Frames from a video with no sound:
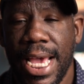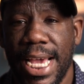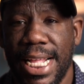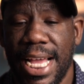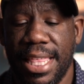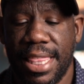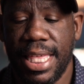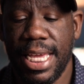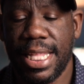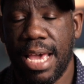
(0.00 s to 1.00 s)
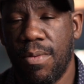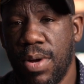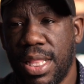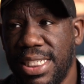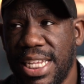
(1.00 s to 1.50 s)
and I think that
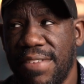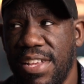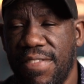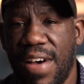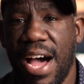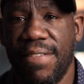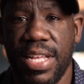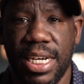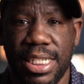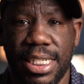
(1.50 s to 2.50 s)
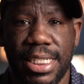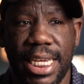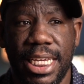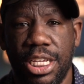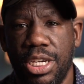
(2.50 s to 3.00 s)
what the 75 does is
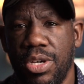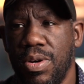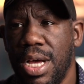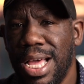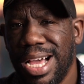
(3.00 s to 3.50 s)
get you